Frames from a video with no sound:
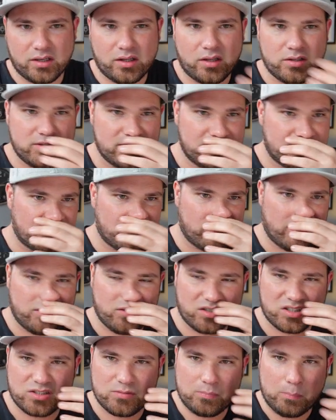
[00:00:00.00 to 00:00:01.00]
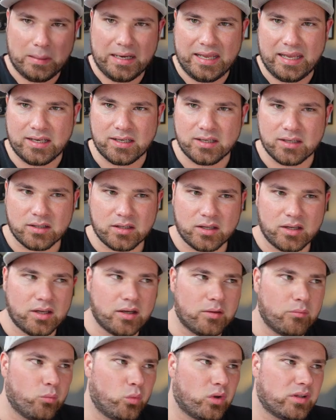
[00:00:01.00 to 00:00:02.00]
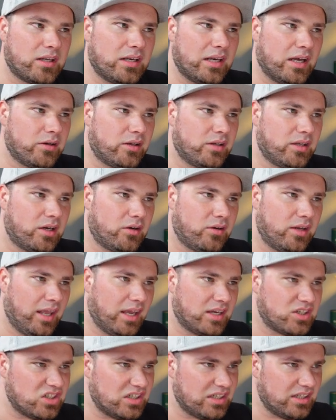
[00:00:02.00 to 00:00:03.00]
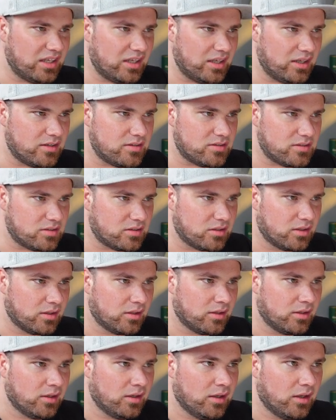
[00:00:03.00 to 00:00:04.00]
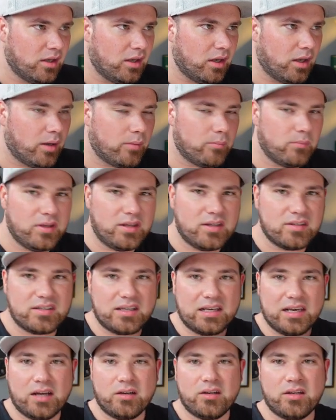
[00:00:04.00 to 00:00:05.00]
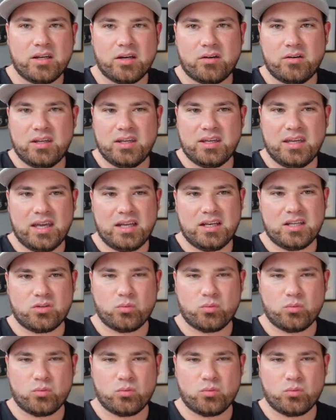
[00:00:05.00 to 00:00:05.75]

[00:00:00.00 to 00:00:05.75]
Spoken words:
I'll just try to explain what Cloudinary actually is. Because Cloudinary, again, is